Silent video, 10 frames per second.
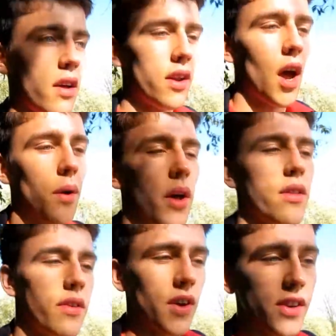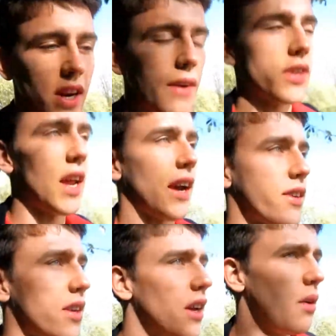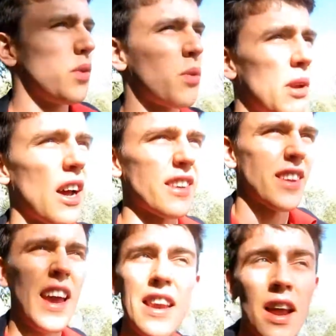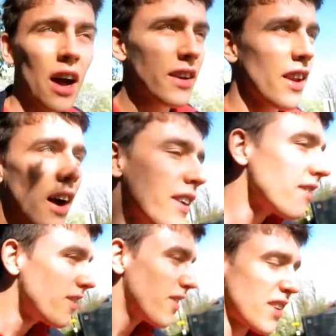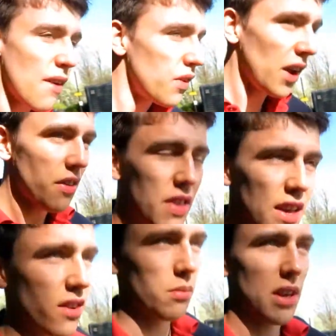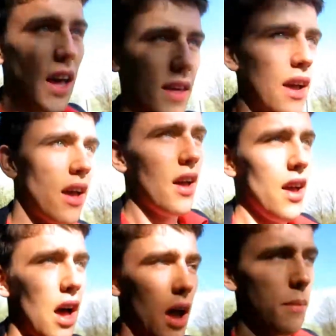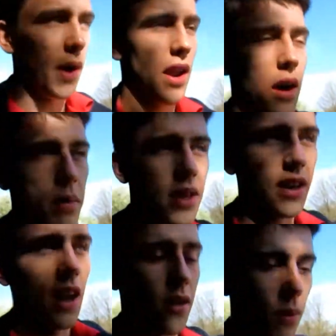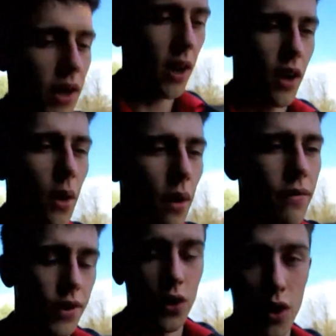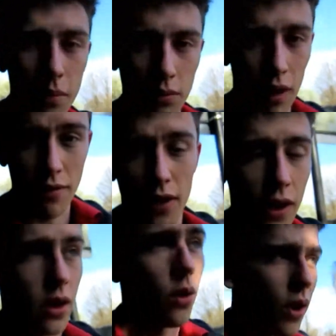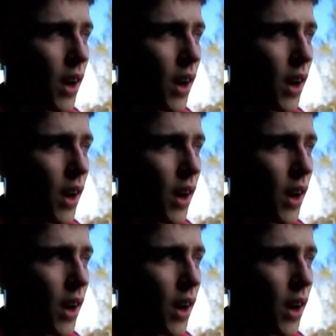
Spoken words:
No, the Thursday after next, which will be like day 997, I think, something like that. And that'll be the day that we're going to go off and do something really fucking cool.